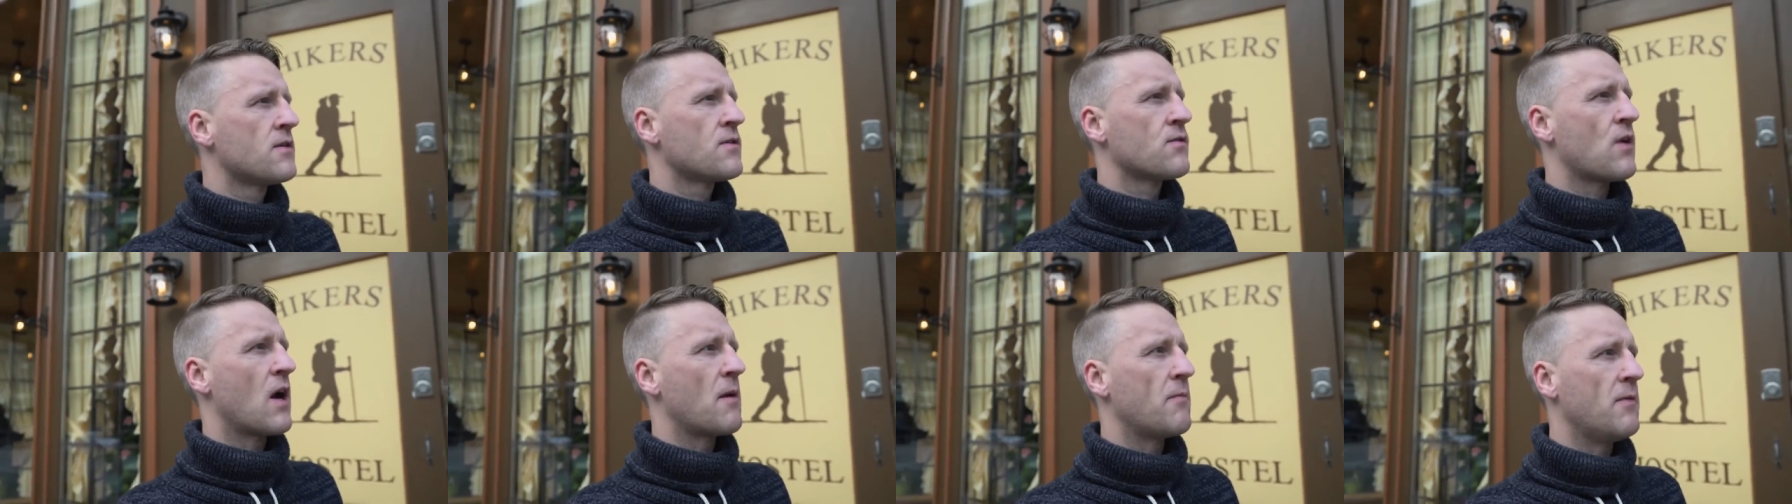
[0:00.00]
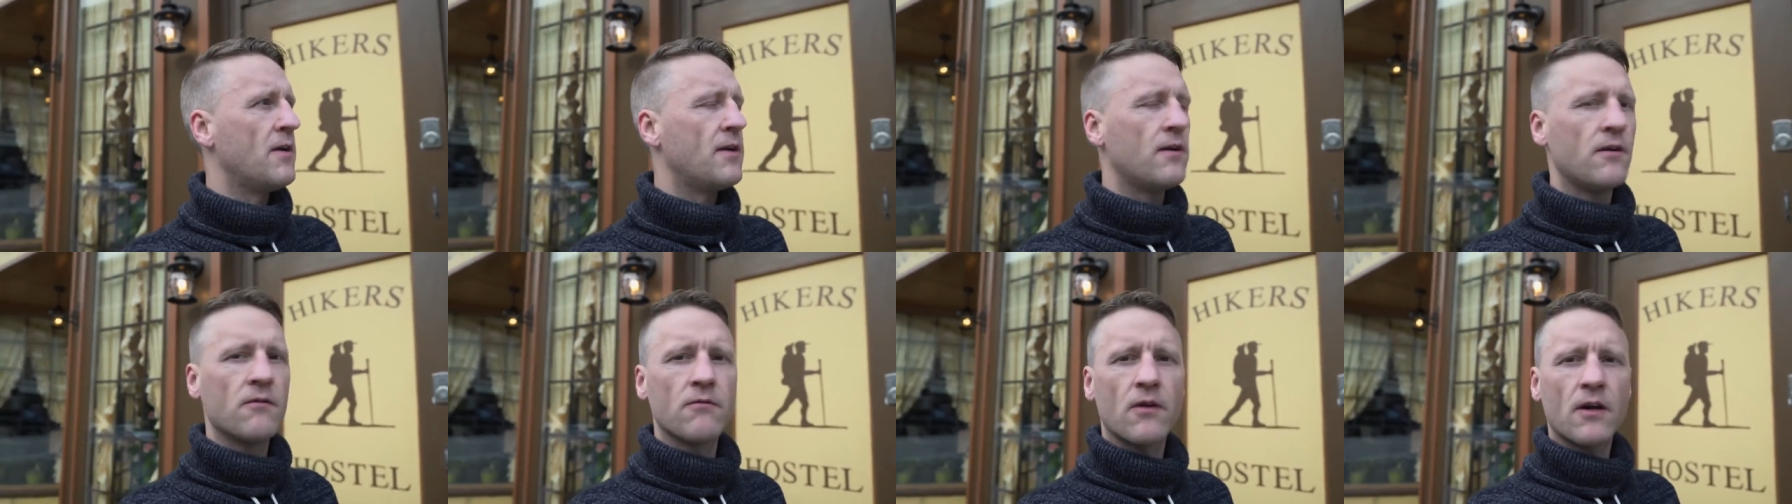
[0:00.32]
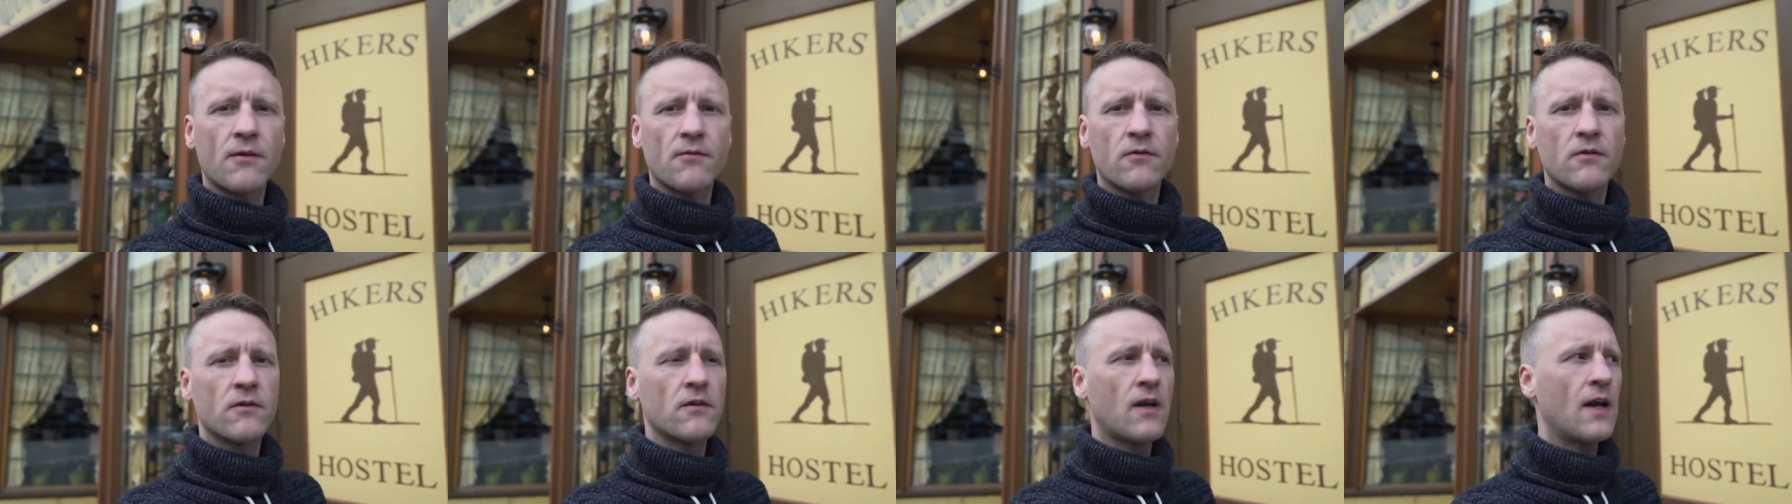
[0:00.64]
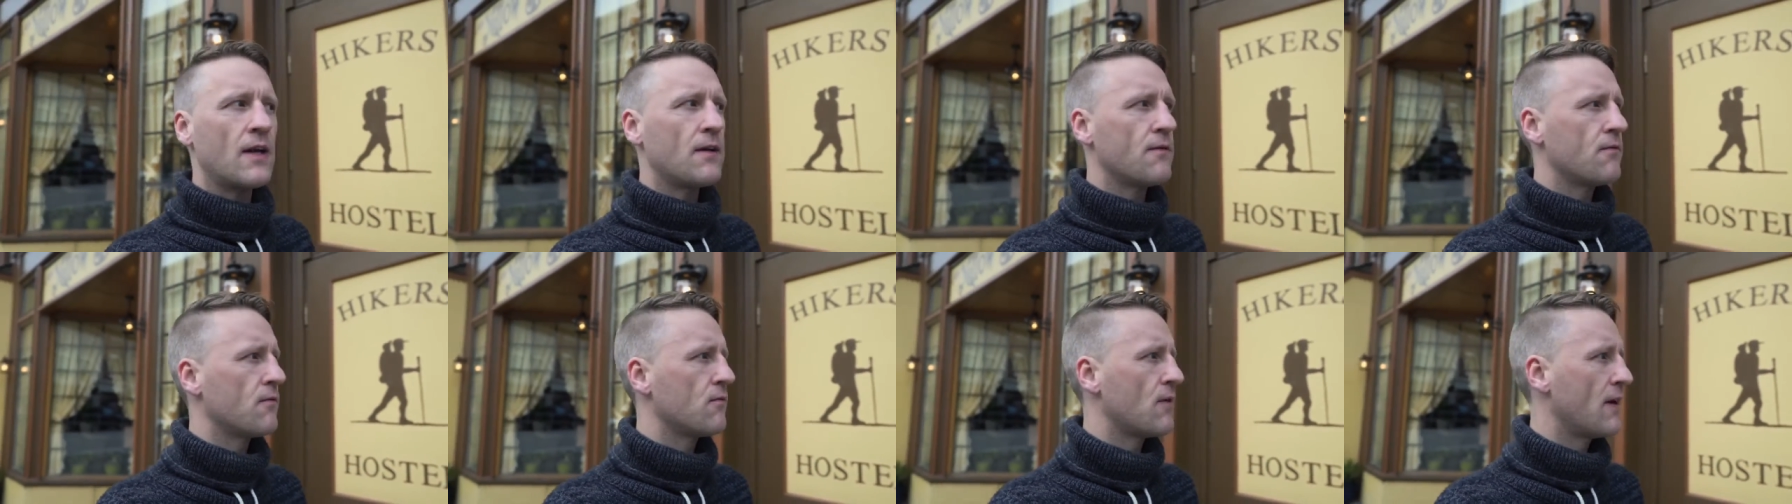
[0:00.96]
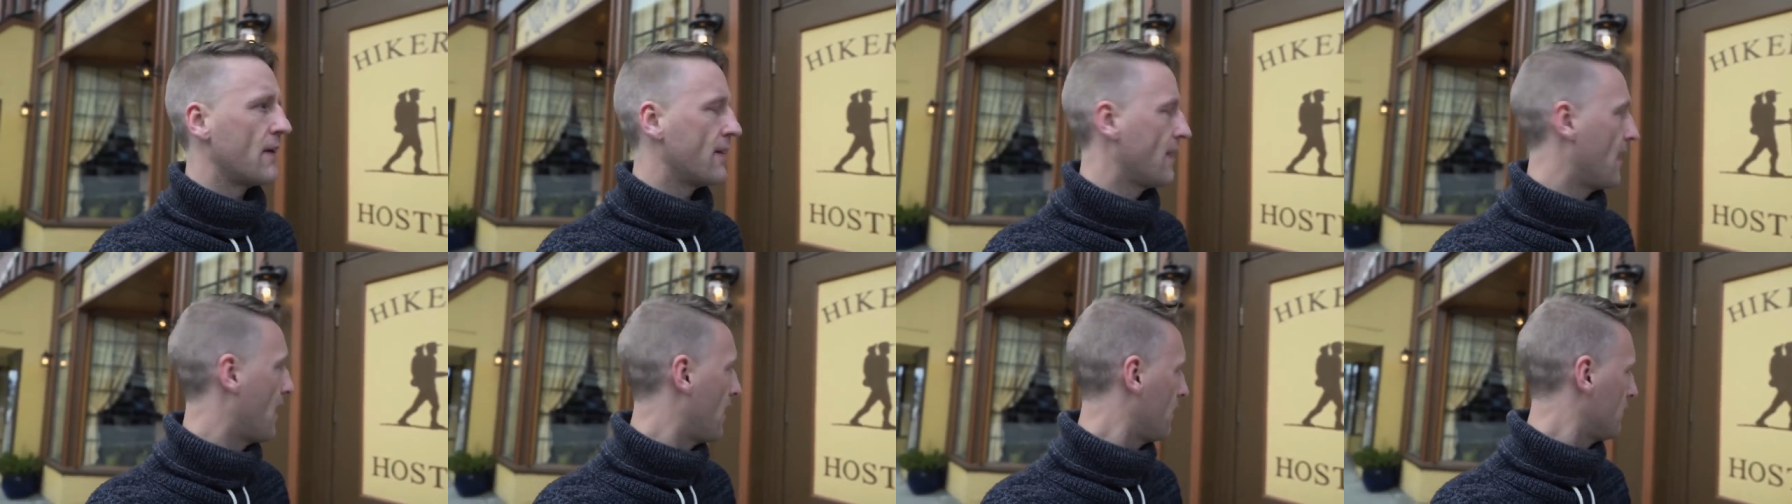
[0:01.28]
So I'm here in Rutland
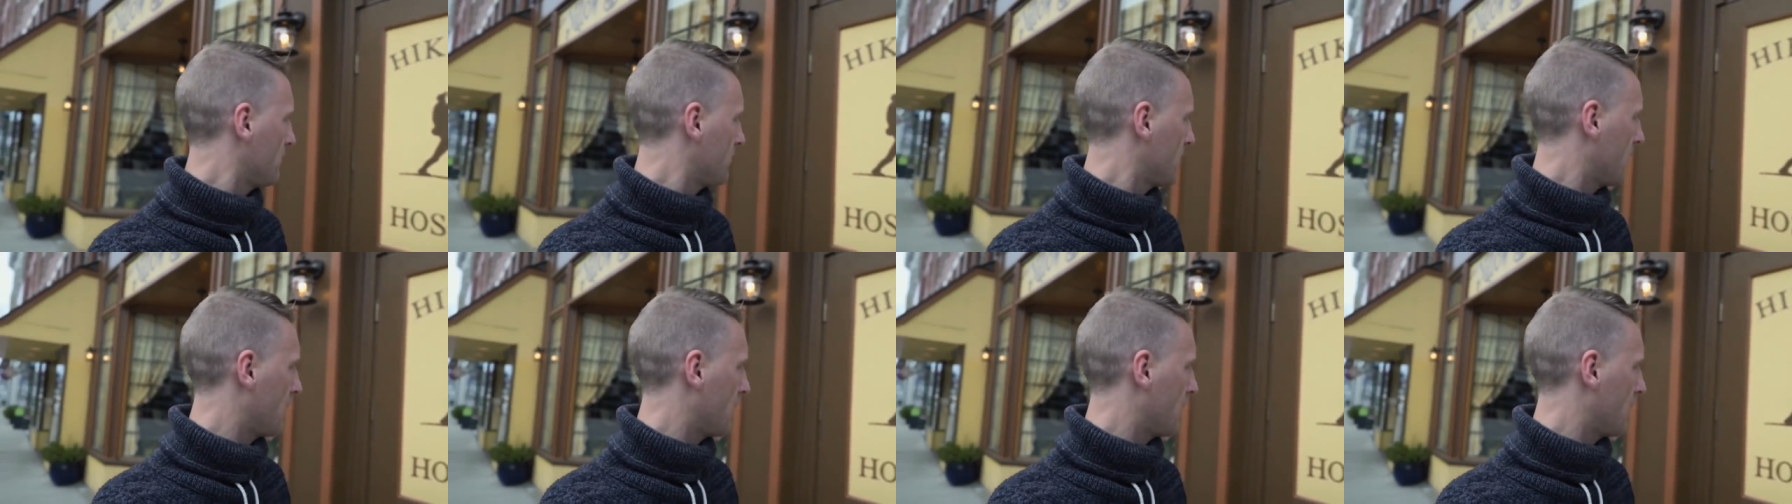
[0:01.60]
right now.